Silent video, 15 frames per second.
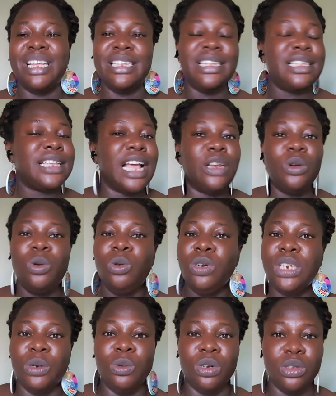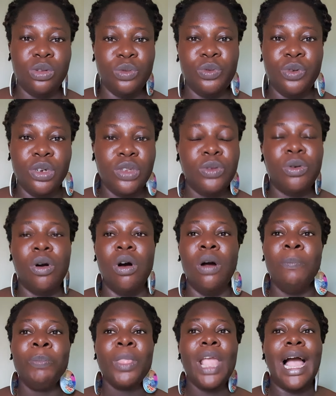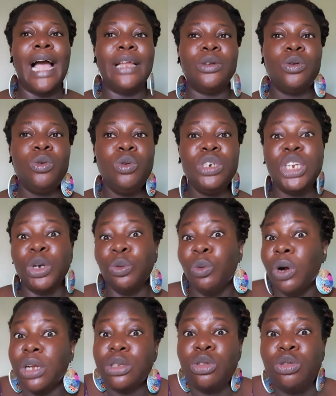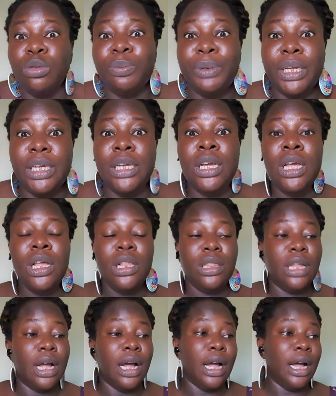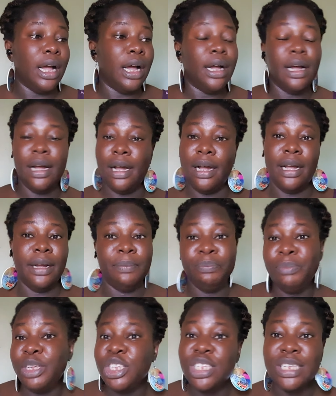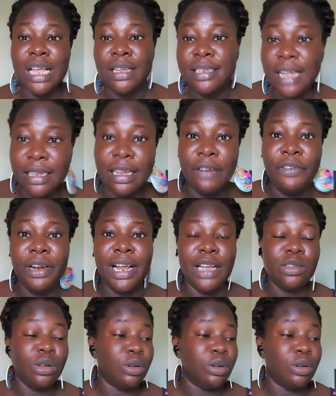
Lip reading: They decide who they want to vote for and who they want to be the Miss South Africa.